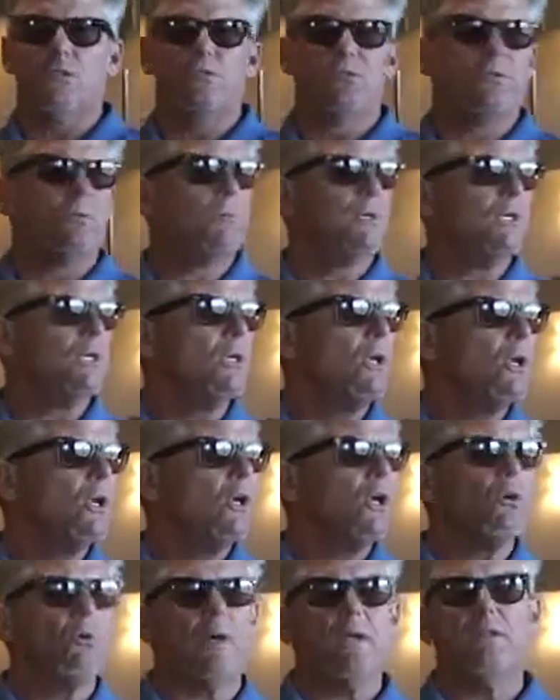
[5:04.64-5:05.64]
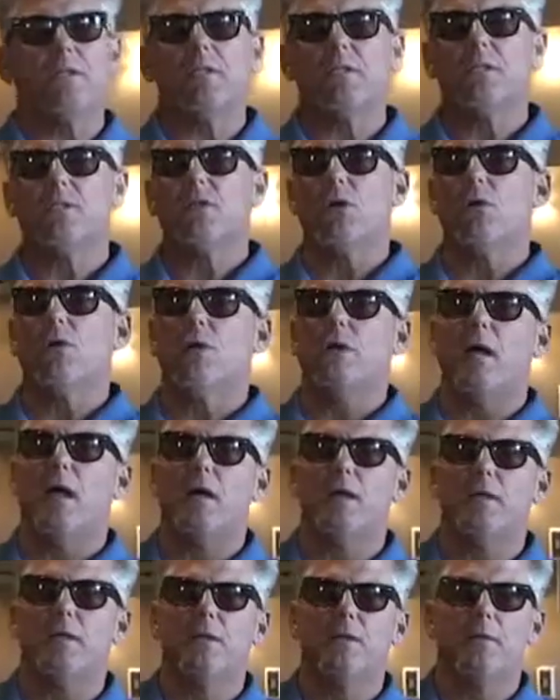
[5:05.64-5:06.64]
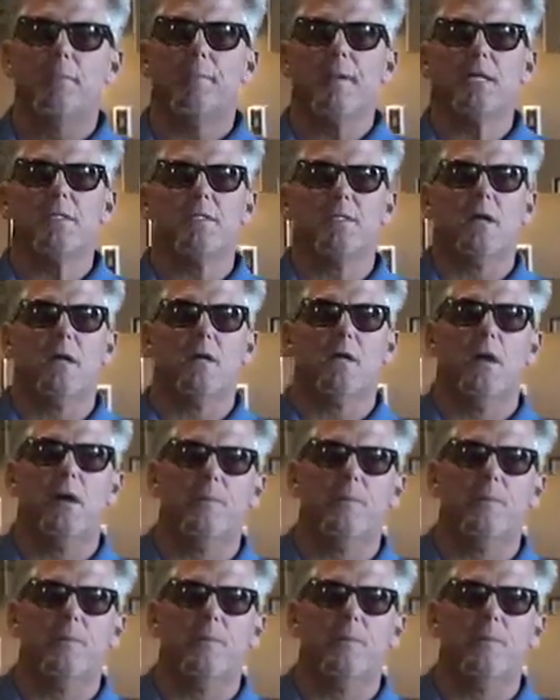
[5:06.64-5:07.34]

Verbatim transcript: There's so many great things going on here at Bayside